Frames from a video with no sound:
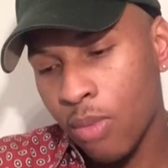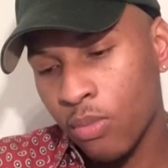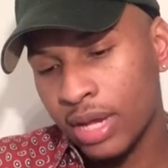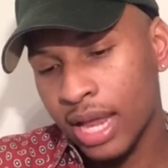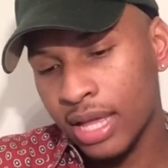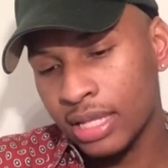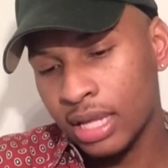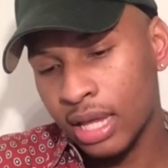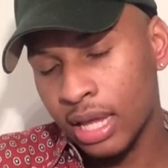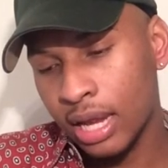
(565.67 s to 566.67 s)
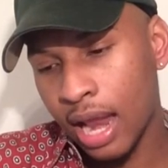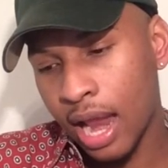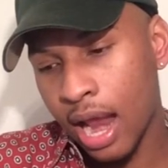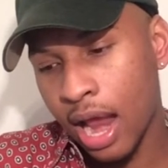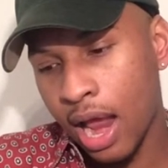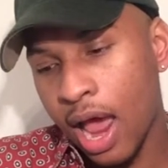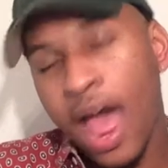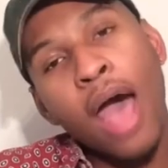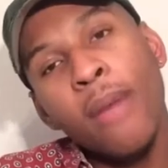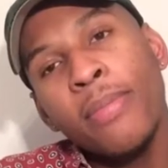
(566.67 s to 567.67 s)
When they did
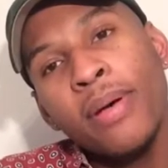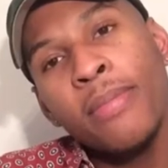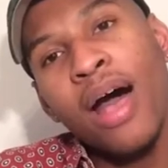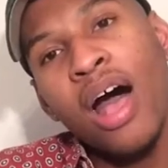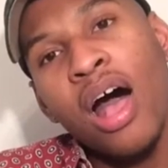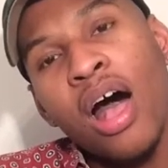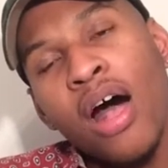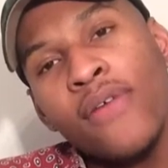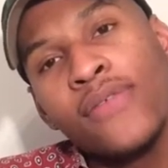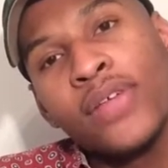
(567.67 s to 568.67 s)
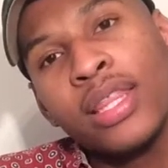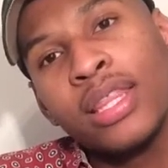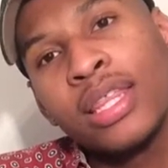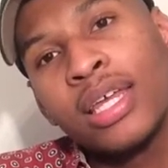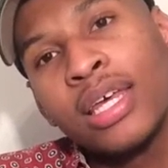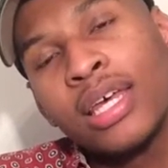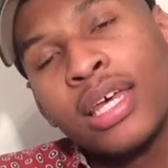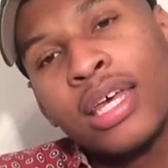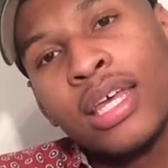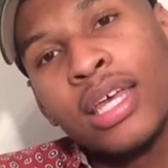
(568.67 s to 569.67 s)
album of
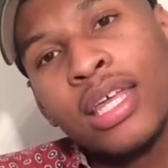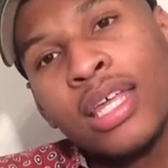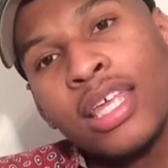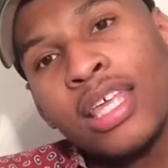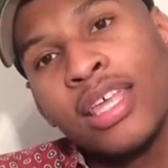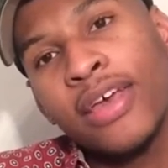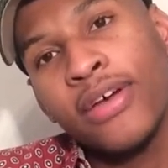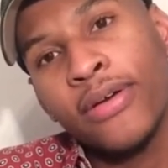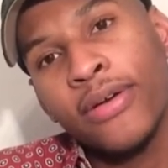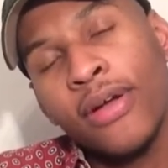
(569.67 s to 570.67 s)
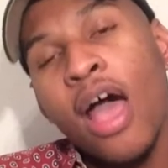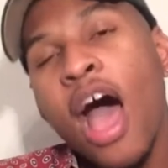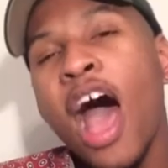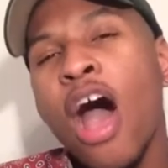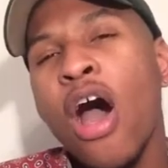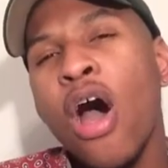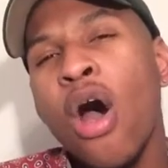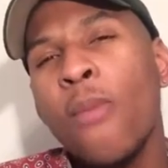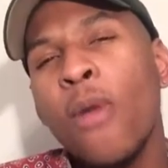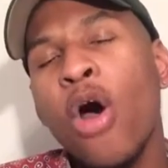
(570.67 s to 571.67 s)
the year.
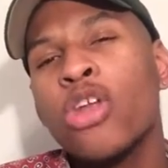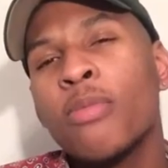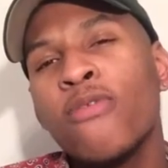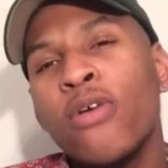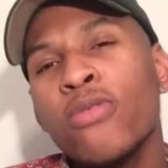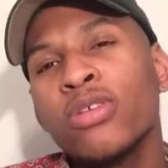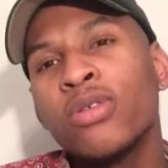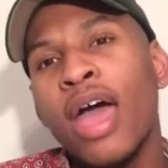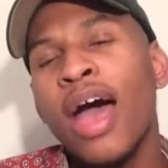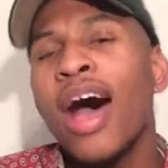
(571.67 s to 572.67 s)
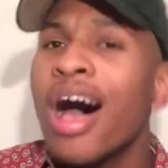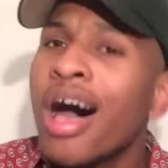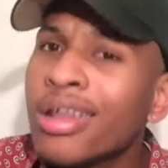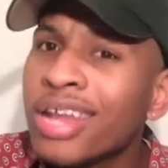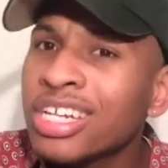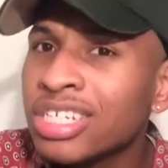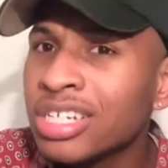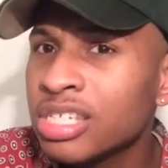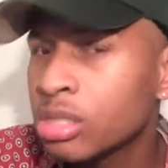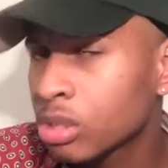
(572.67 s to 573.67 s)
Hold on, before we do that, they should
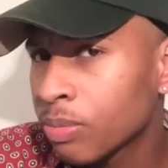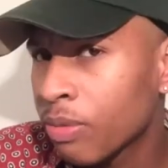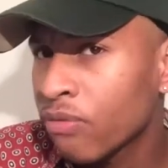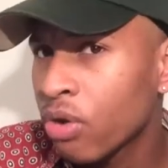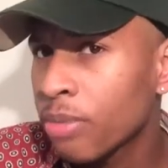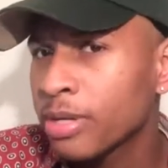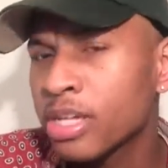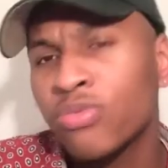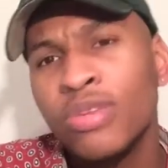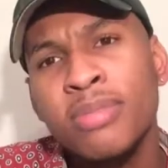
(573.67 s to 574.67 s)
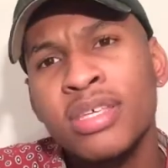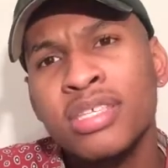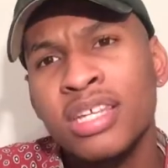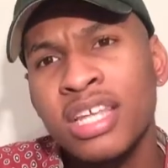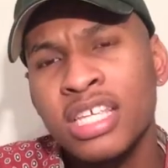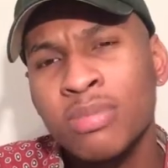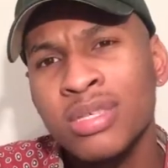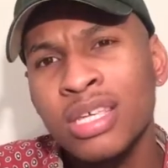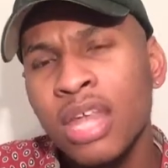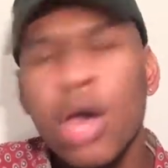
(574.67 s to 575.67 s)
have performed the remix to
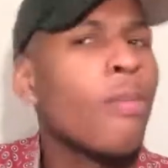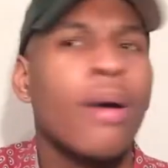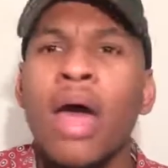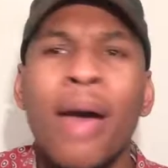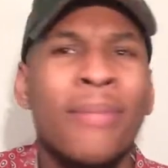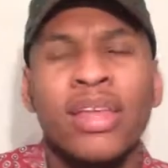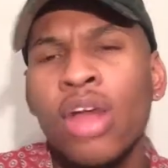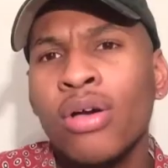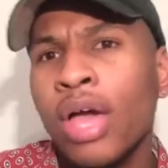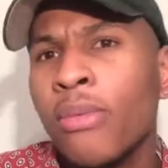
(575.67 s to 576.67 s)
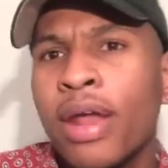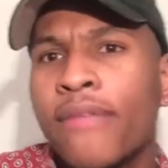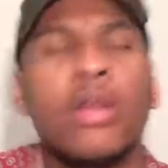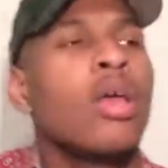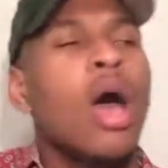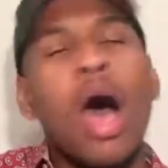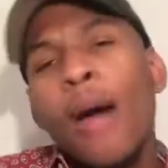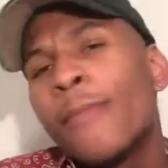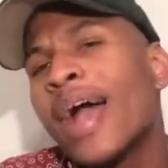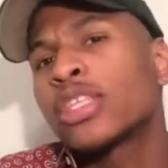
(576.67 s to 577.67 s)
Despacito, but I mean, okay, whatever.
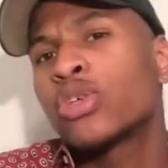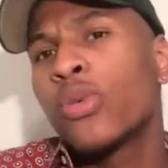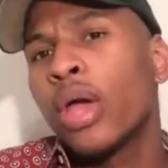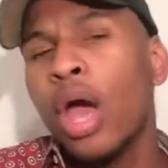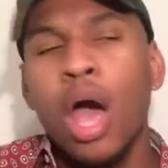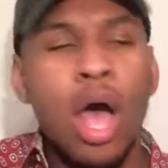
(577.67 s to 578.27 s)
Back to it.